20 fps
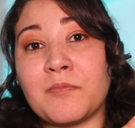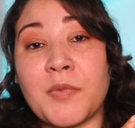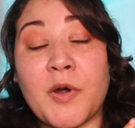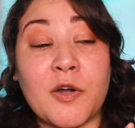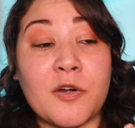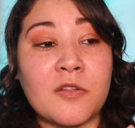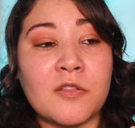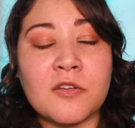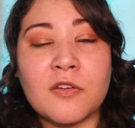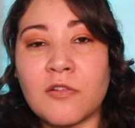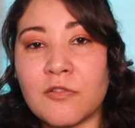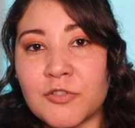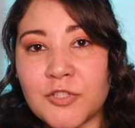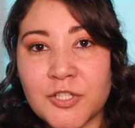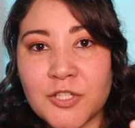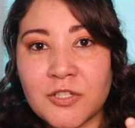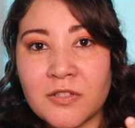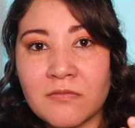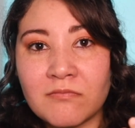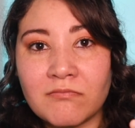part of the
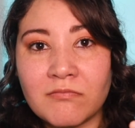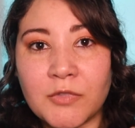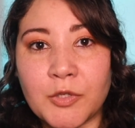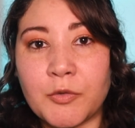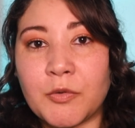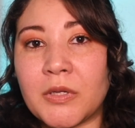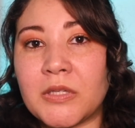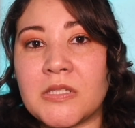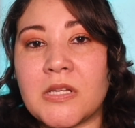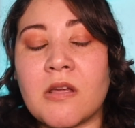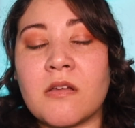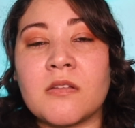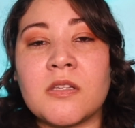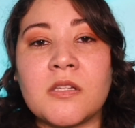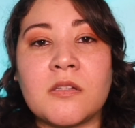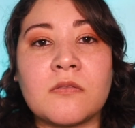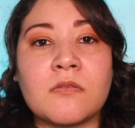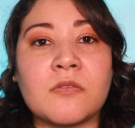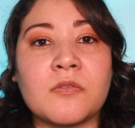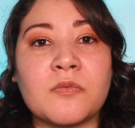culture, who can tell
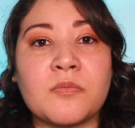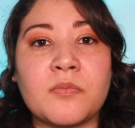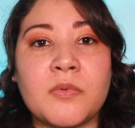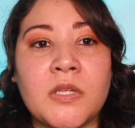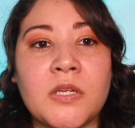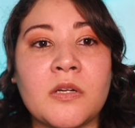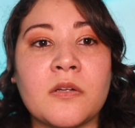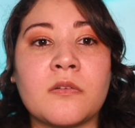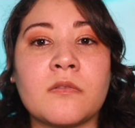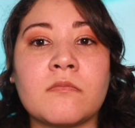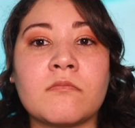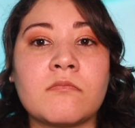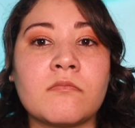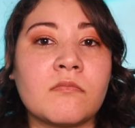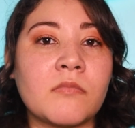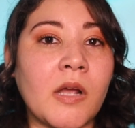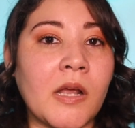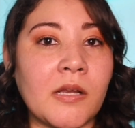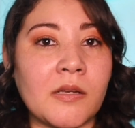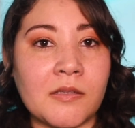you, you know,
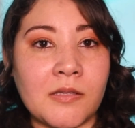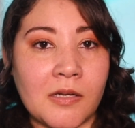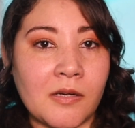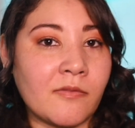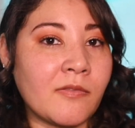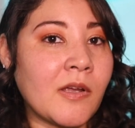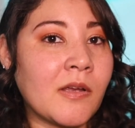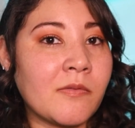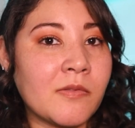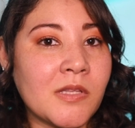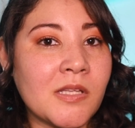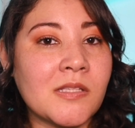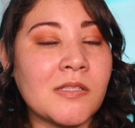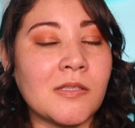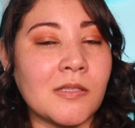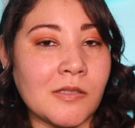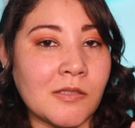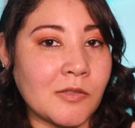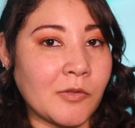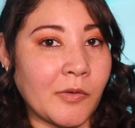I identify with
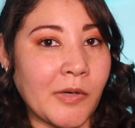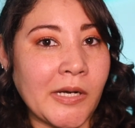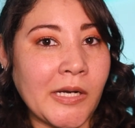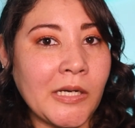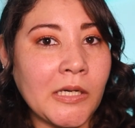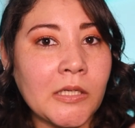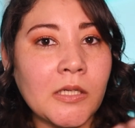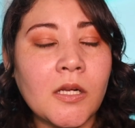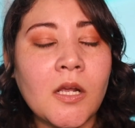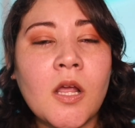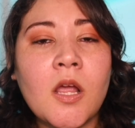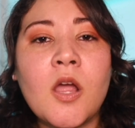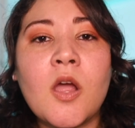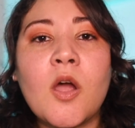this is great,